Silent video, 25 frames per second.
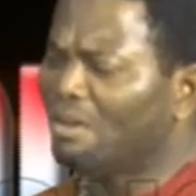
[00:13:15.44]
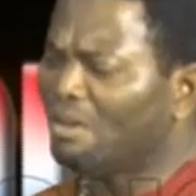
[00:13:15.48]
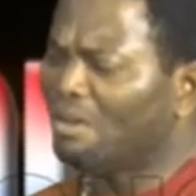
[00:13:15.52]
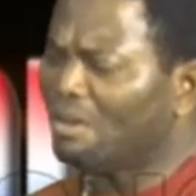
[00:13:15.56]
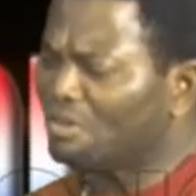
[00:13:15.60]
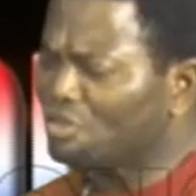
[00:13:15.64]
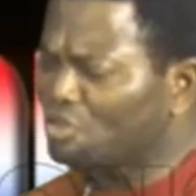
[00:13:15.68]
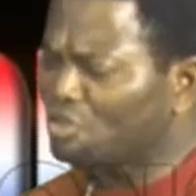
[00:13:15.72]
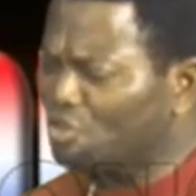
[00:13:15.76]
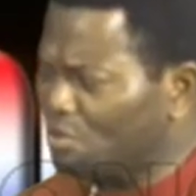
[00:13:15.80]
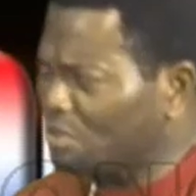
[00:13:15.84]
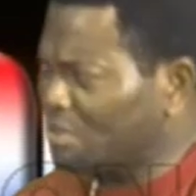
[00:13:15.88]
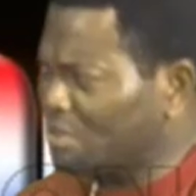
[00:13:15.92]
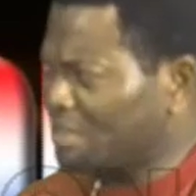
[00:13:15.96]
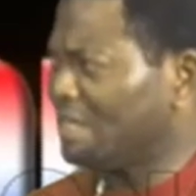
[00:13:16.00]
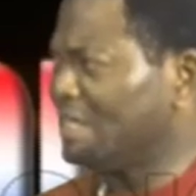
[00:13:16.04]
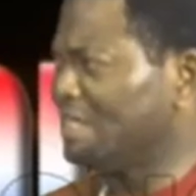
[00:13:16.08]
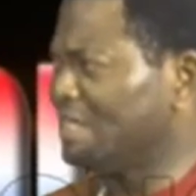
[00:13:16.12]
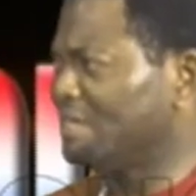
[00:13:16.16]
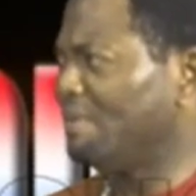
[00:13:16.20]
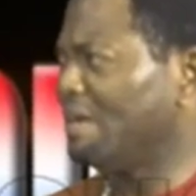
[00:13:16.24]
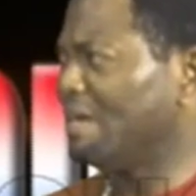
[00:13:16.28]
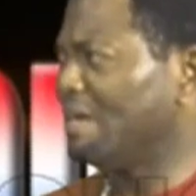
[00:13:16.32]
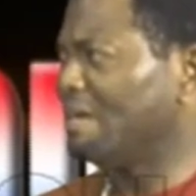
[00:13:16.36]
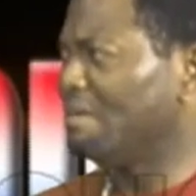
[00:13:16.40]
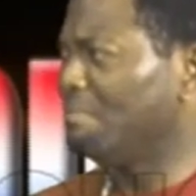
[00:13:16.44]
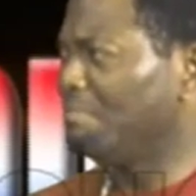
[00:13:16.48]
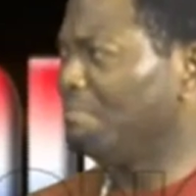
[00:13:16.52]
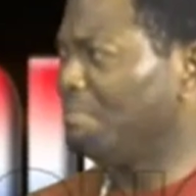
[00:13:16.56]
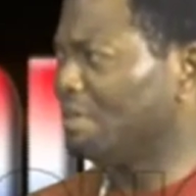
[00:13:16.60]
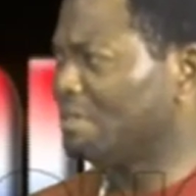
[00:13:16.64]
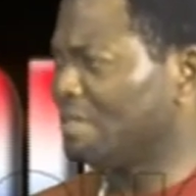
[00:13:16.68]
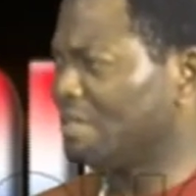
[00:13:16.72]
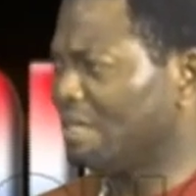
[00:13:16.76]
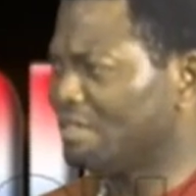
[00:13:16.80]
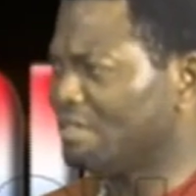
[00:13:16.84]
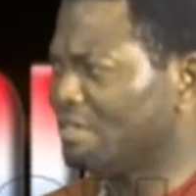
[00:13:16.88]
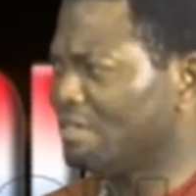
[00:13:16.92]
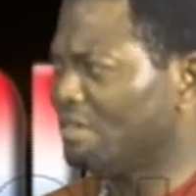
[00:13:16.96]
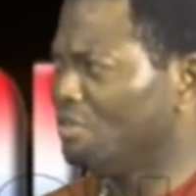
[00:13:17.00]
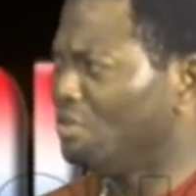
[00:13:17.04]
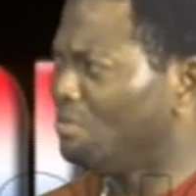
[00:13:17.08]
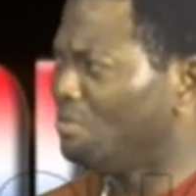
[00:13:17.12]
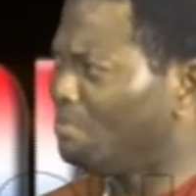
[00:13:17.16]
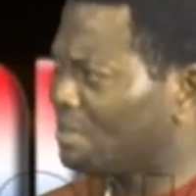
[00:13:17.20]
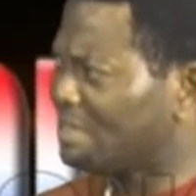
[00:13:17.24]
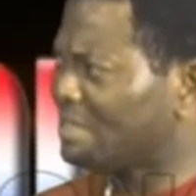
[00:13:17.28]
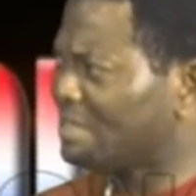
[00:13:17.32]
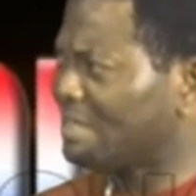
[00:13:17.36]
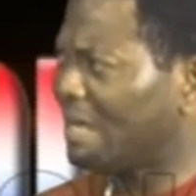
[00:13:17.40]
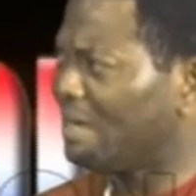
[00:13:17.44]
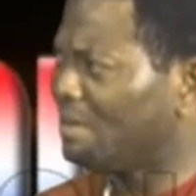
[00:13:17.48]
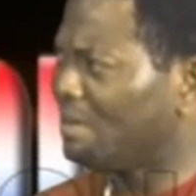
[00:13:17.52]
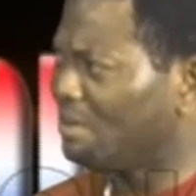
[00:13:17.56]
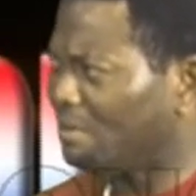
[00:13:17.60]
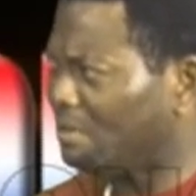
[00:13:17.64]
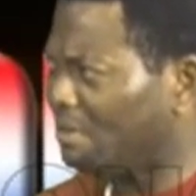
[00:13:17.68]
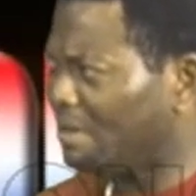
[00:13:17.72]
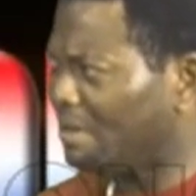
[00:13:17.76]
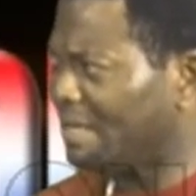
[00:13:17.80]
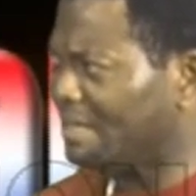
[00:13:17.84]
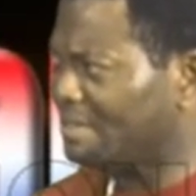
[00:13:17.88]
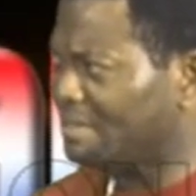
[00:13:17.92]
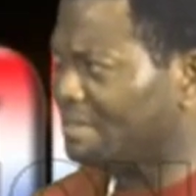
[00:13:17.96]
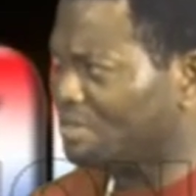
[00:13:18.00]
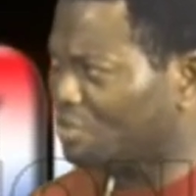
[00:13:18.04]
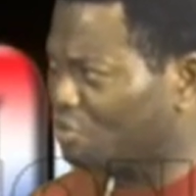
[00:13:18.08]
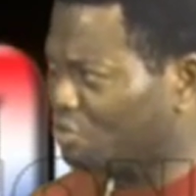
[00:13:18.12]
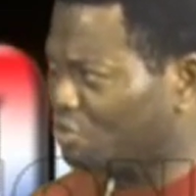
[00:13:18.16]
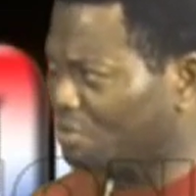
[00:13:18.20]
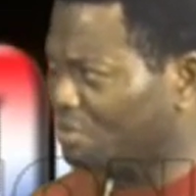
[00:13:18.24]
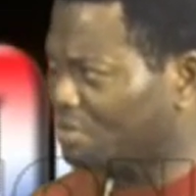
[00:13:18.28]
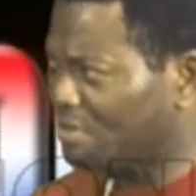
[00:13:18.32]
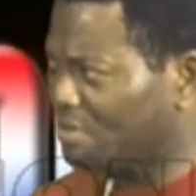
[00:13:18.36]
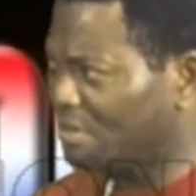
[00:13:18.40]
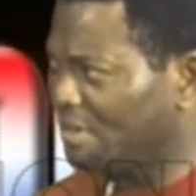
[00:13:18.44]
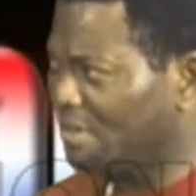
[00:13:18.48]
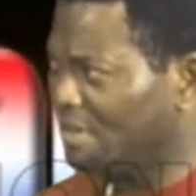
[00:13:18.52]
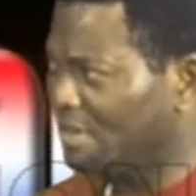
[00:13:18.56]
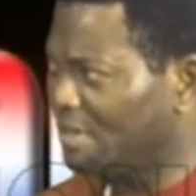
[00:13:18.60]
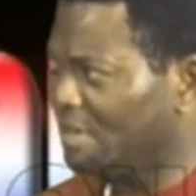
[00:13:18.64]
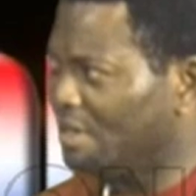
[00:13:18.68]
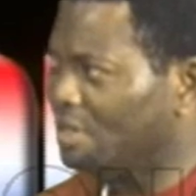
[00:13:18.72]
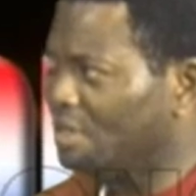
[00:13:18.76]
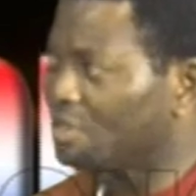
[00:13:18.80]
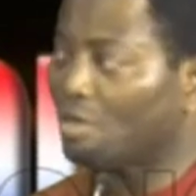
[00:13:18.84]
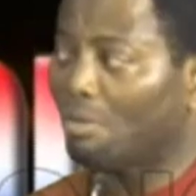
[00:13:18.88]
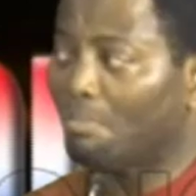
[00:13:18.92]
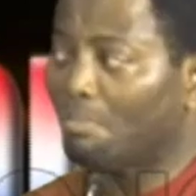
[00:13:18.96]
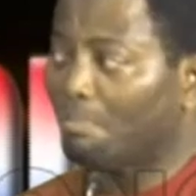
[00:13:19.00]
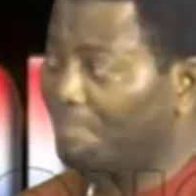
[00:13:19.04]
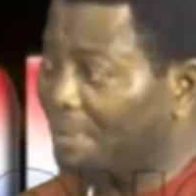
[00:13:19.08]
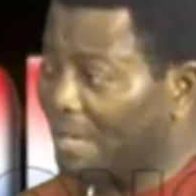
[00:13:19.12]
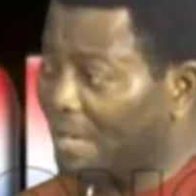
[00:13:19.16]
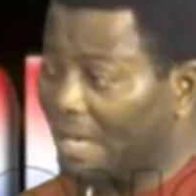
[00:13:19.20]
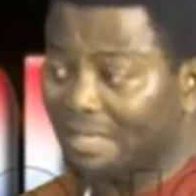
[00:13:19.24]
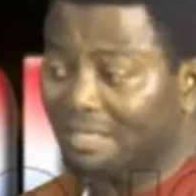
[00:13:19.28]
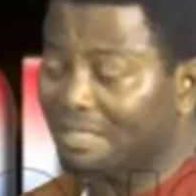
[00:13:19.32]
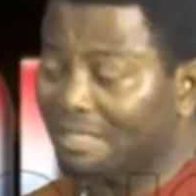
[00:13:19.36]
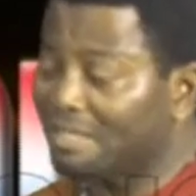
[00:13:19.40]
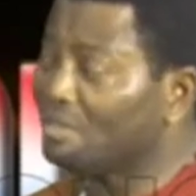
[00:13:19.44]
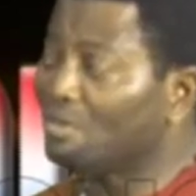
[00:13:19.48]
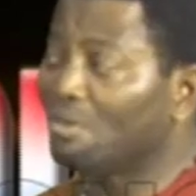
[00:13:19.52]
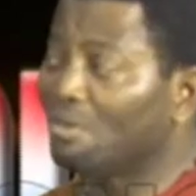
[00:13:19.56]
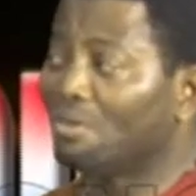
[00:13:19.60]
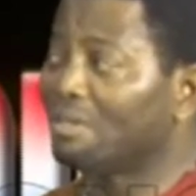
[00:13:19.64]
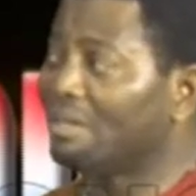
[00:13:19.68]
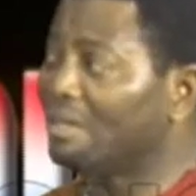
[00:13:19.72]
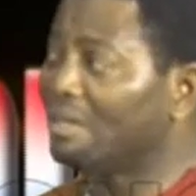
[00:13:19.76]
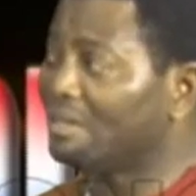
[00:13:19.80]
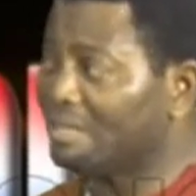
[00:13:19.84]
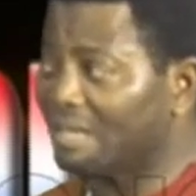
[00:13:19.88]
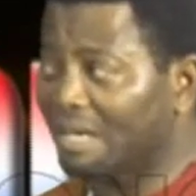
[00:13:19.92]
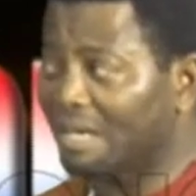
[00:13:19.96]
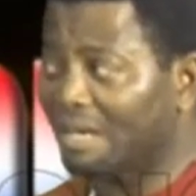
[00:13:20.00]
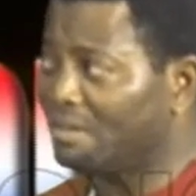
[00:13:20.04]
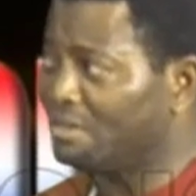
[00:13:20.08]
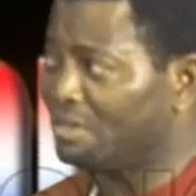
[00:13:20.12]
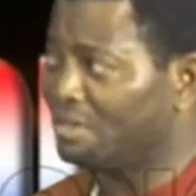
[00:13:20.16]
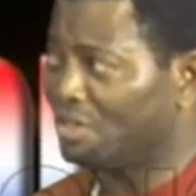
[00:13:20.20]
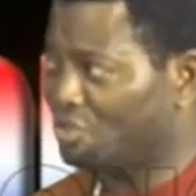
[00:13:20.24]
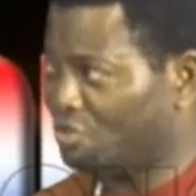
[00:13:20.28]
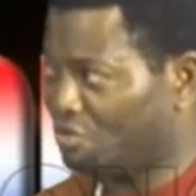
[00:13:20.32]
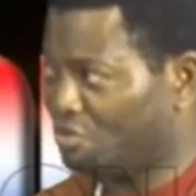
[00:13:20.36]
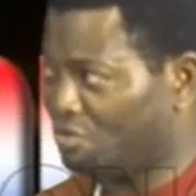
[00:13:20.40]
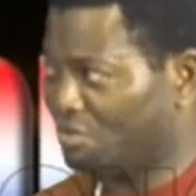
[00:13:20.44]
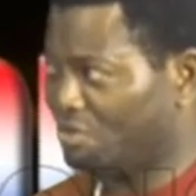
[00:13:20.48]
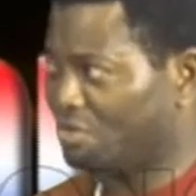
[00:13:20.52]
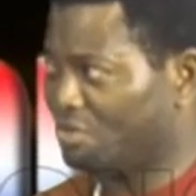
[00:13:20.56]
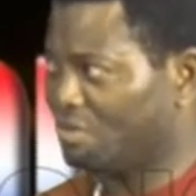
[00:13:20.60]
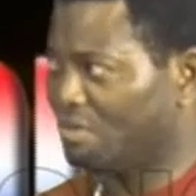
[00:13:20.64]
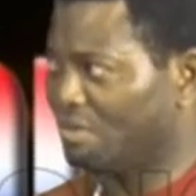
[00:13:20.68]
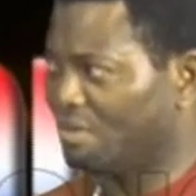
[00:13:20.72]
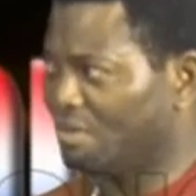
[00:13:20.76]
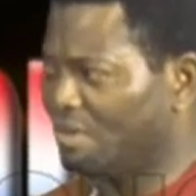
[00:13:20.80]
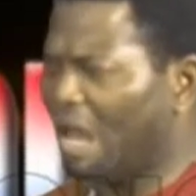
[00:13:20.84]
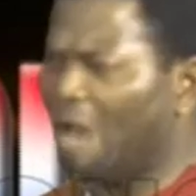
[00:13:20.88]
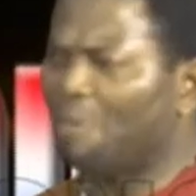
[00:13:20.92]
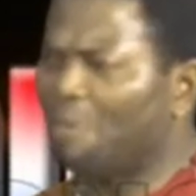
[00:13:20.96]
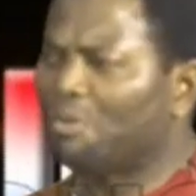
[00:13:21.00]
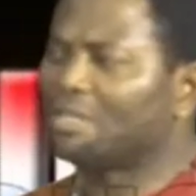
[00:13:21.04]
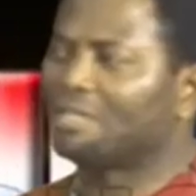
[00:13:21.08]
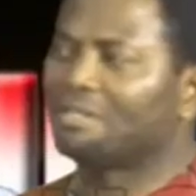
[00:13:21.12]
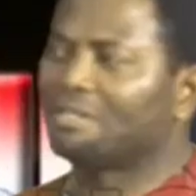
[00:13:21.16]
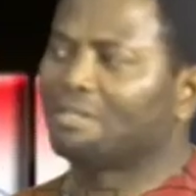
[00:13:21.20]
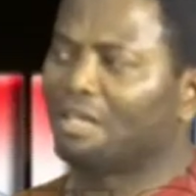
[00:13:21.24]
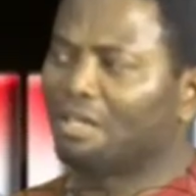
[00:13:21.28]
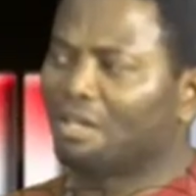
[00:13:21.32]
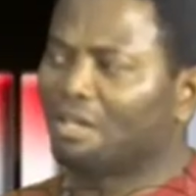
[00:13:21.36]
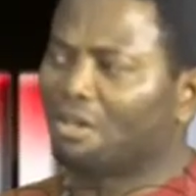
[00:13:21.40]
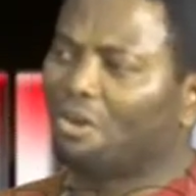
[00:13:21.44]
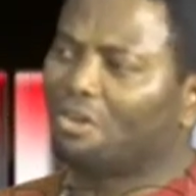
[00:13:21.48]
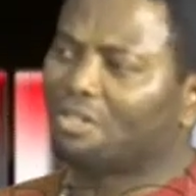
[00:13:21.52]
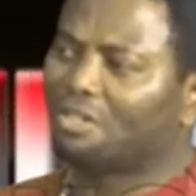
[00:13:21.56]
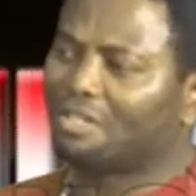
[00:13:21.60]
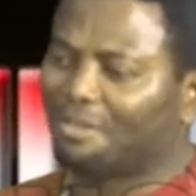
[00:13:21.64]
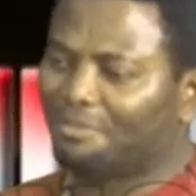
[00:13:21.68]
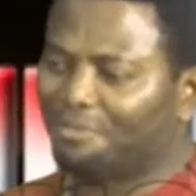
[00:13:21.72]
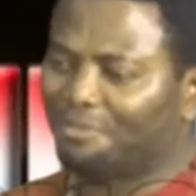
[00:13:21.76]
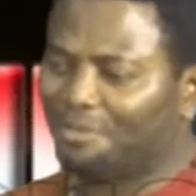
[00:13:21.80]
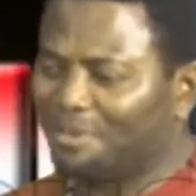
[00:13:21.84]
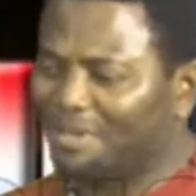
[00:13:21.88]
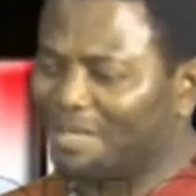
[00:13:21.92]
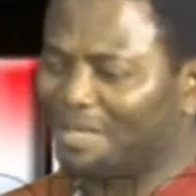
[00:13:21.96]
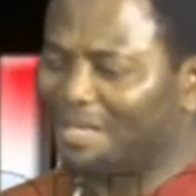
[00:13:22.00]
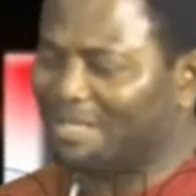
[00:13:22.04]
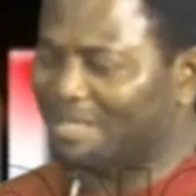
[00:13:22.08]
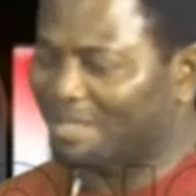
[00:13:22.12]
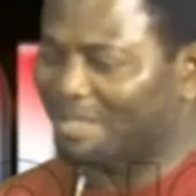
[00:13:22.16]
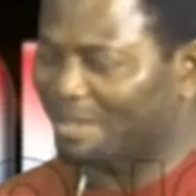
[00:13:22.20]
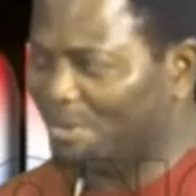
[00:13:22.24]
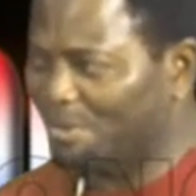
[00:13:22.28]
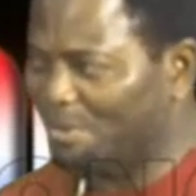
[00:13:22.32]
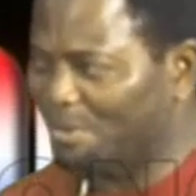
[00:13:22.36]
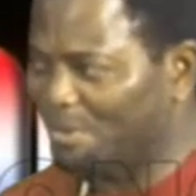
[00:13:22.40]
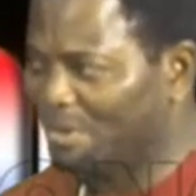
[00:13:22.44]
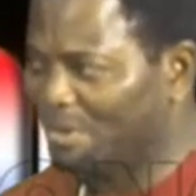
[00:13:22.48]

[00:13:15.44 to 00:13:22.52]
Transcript: truth is very important. You must tell your lawyer the truth. Some persons don't tell the truth. I was in court a few days ago,